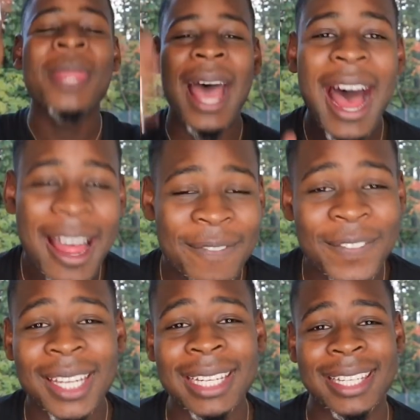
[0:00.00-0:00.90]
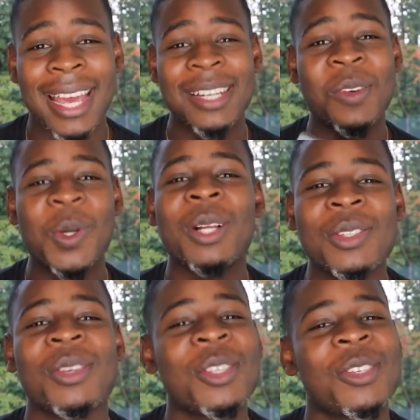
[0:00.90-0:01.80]
I think, yeah, the real
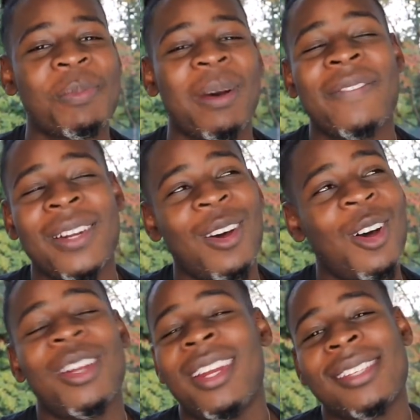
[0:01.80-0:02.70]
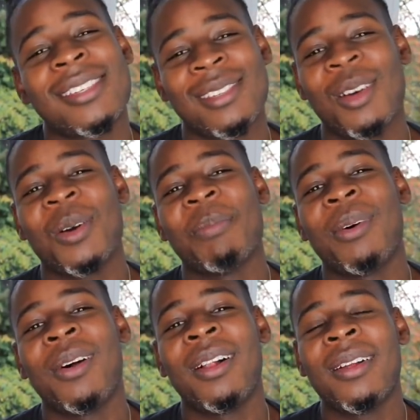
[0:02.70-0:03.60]
sociopath in all of this is Logan
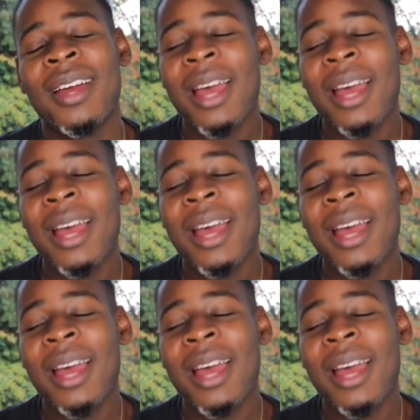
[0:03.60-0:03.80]
Paul.